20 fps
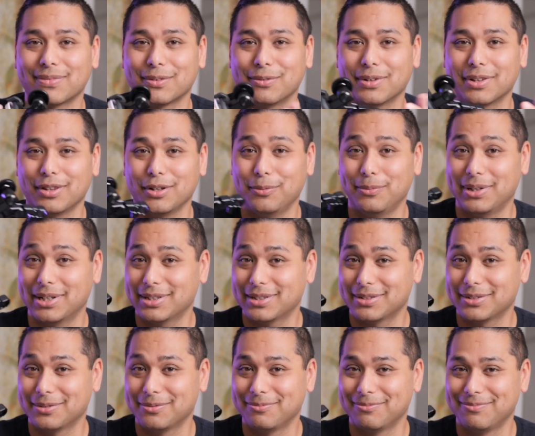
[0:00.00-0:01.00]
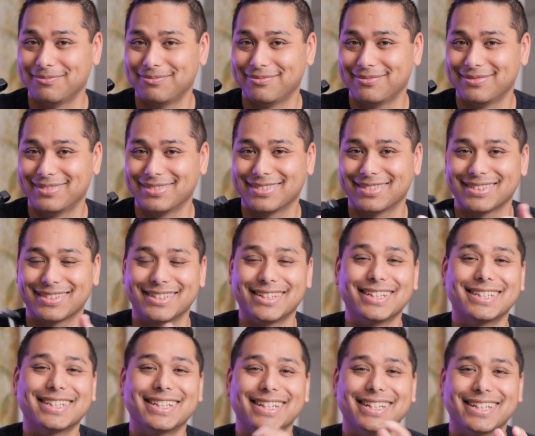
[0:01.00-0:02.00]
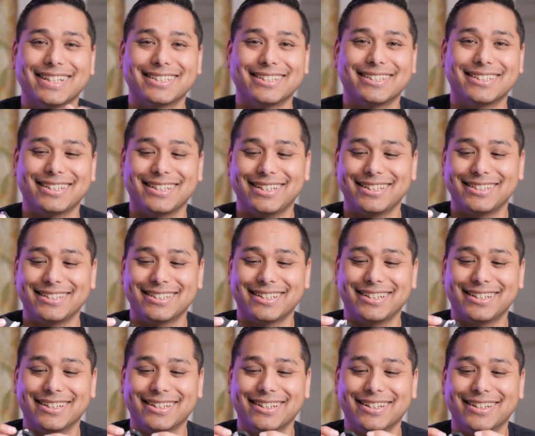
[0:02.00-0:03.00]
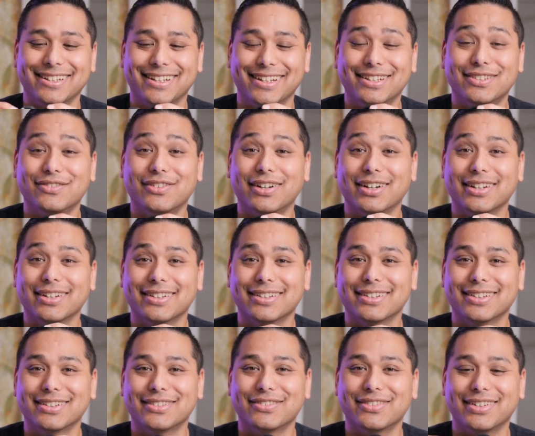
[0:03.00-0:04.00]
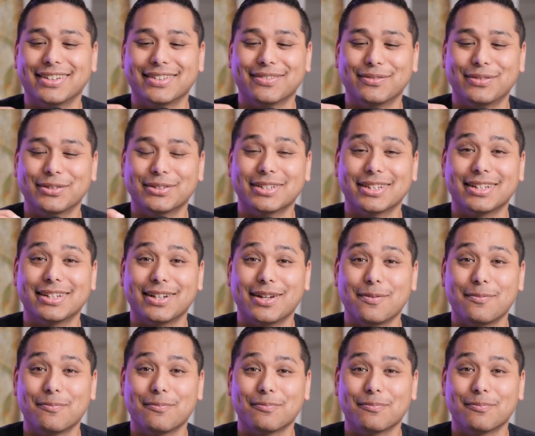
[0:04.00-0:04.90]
with Lumix. Just kidding, just kidding, just kidding. It's fine most of the time.